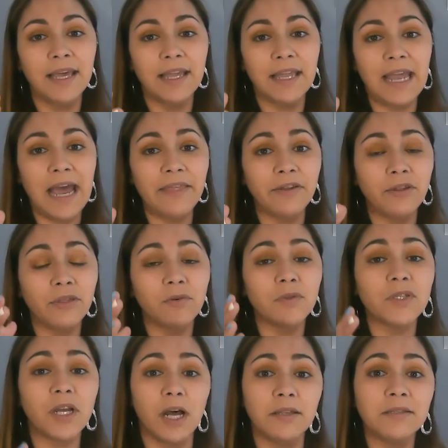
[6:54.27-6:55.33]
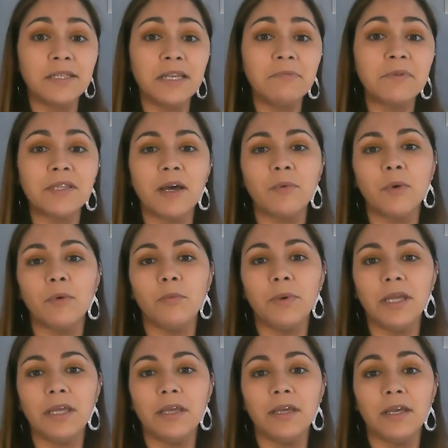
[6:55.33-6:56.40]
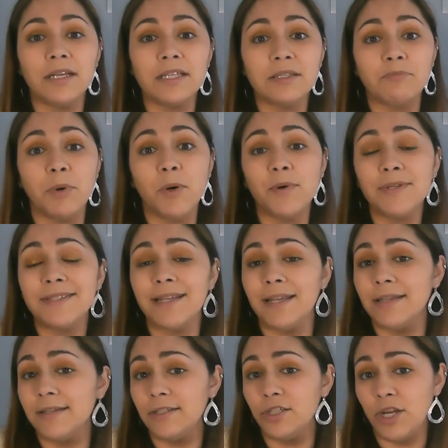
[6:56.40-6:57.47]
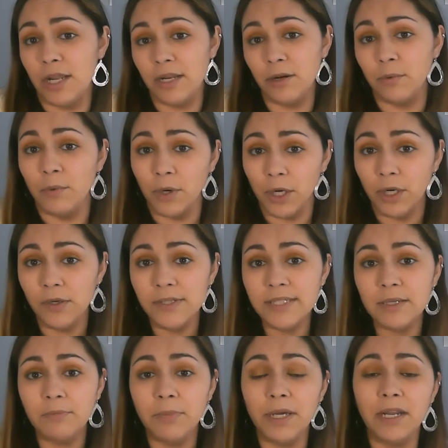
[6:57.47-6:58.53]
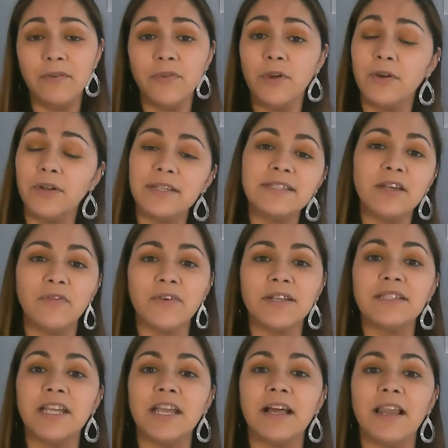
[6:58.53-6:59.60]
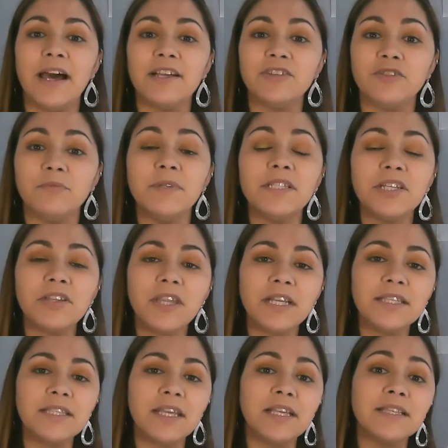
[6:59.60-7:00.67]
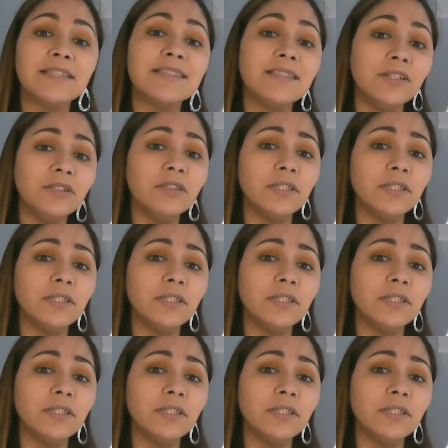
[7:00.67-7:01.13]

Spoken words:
gather those concepts that will be exposed in the gen ed world. But if you're in a self-contained classroom, these are things they could still